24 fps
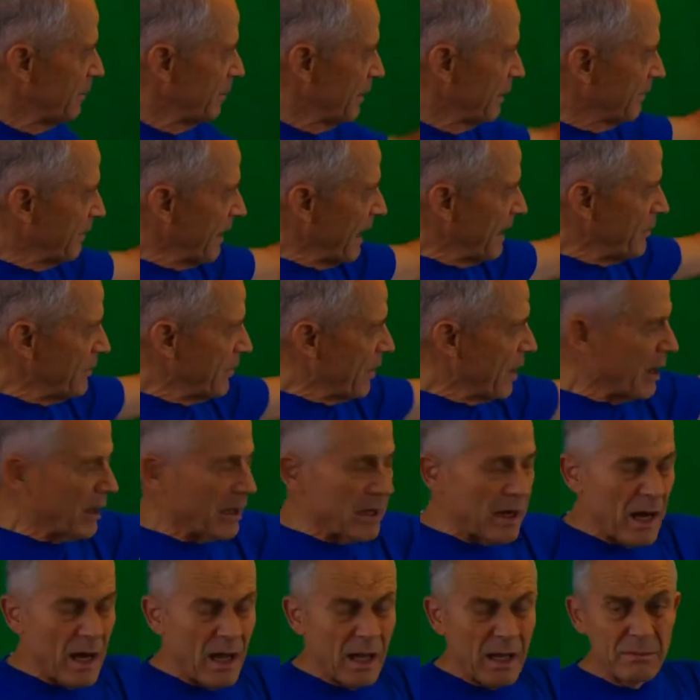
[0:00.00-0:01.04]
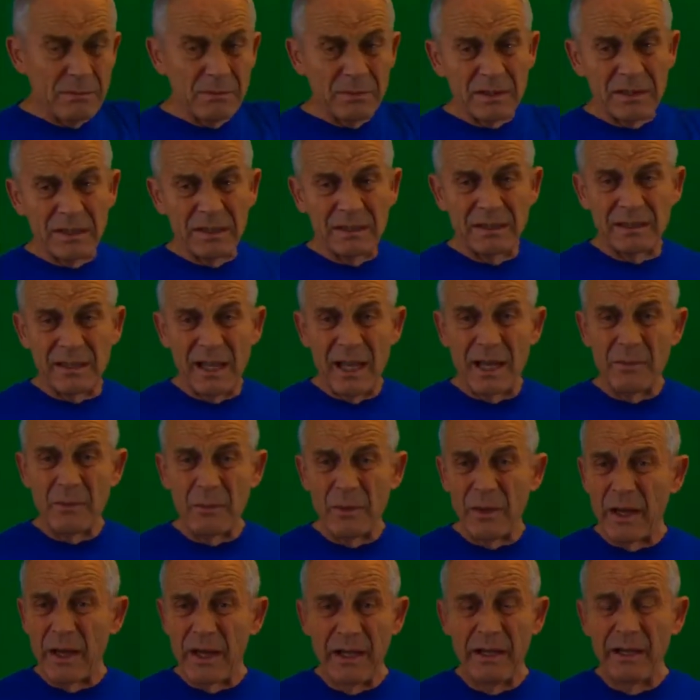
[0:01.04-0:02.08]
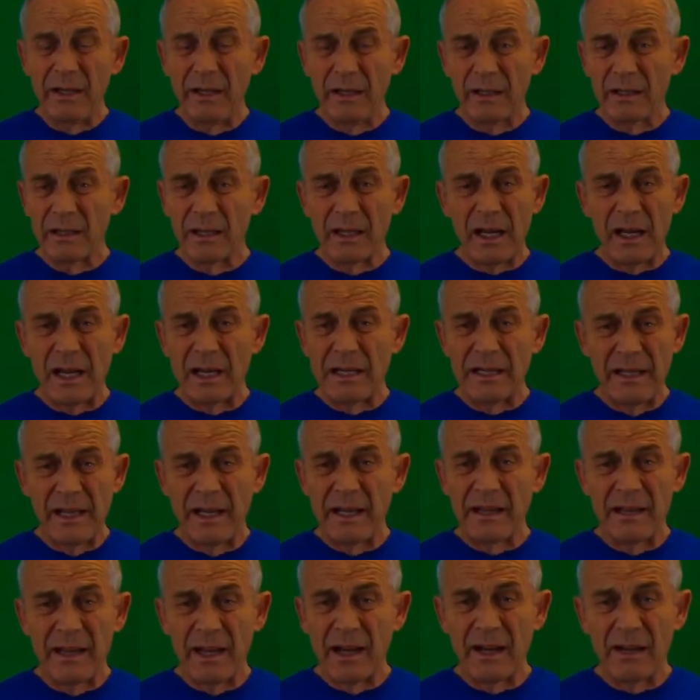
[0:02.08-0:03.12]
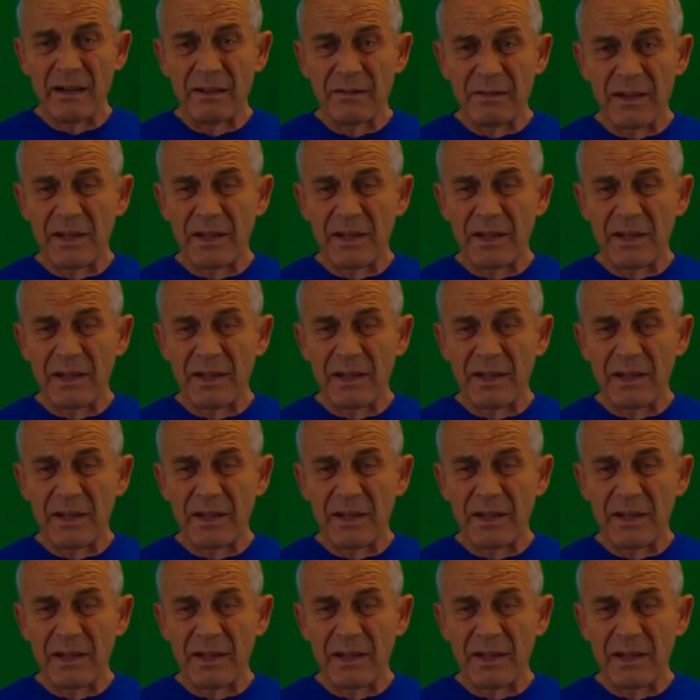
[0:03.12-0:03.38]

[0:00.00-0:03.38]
But if I draw columns the same way that I did there,